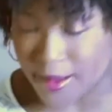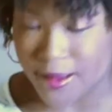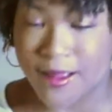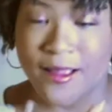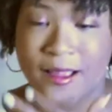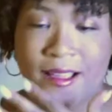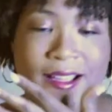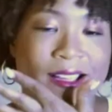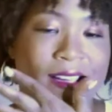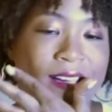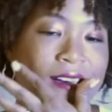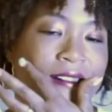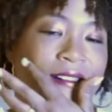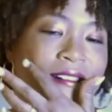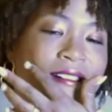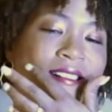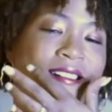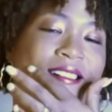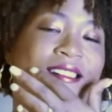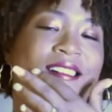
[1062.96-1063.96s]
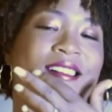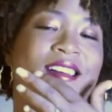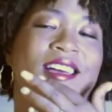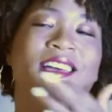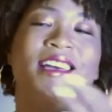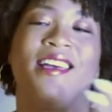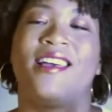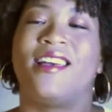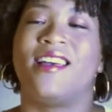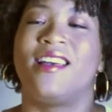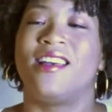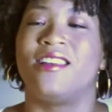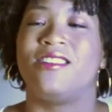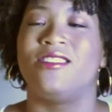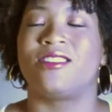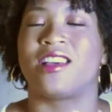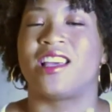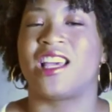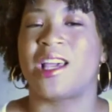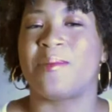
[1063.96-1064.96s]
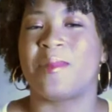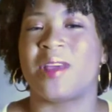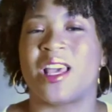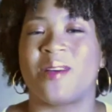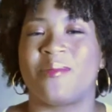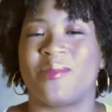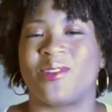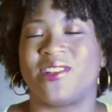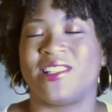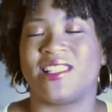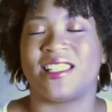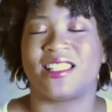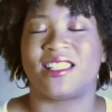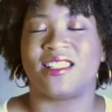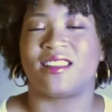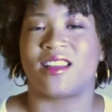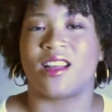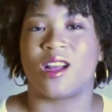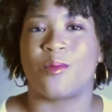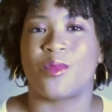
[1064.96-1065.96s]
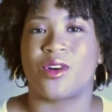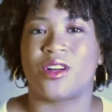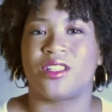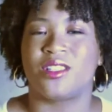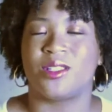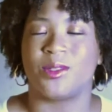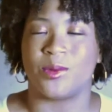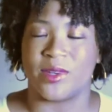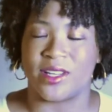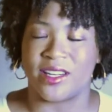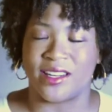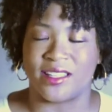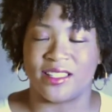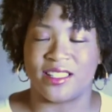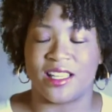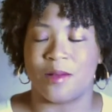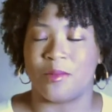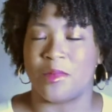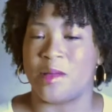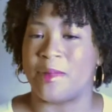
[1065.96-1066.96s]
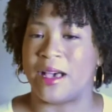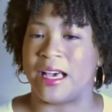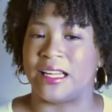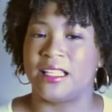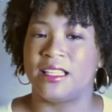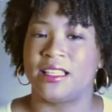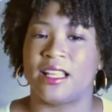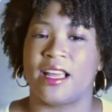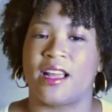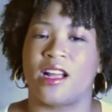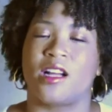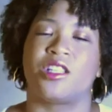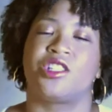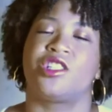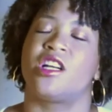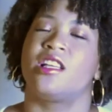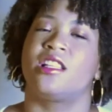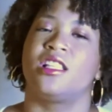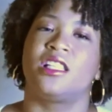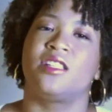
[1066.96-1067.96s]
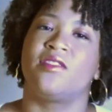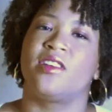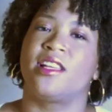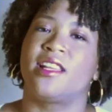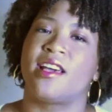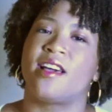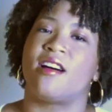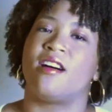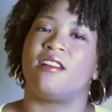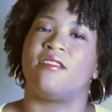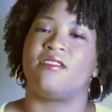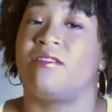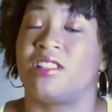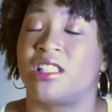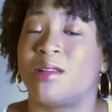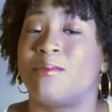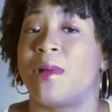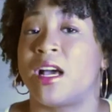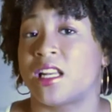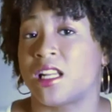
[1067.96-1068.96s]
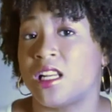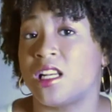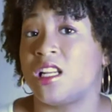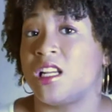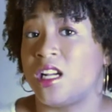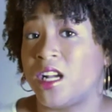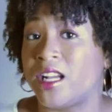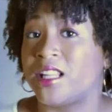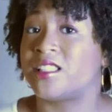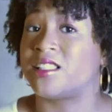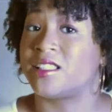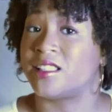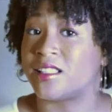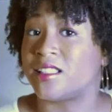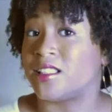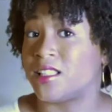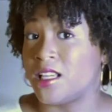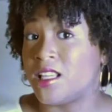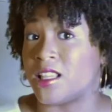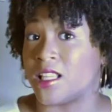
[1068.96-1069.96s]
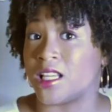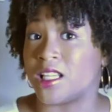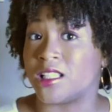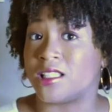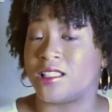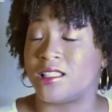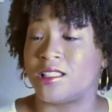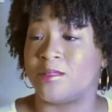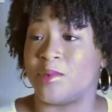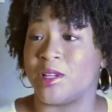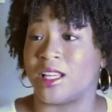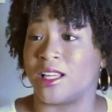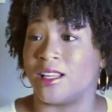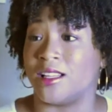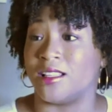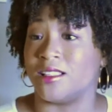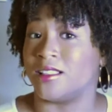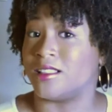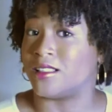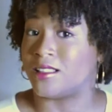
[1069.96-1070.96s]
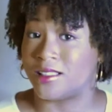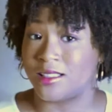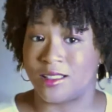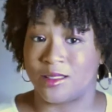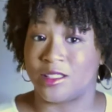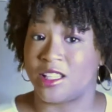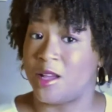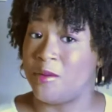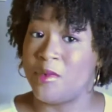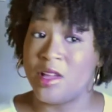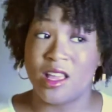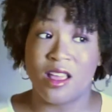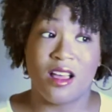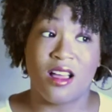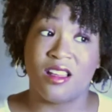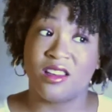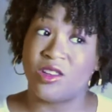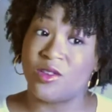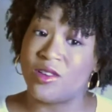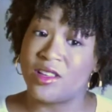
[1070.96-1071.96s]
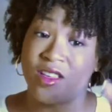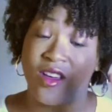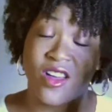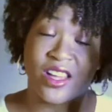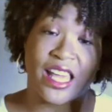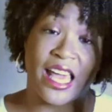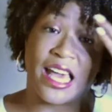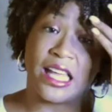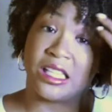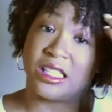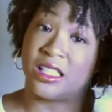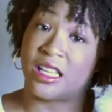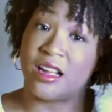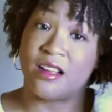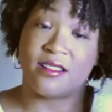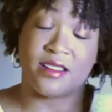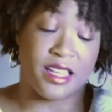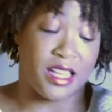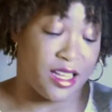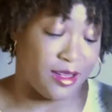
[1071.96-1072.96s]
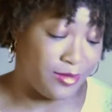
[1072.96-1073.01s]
You can hit me up on Instagram or Twitter. Tell me about it there. Share this video if somebody needs to see this, because some of y'all doing y'all cats dirty.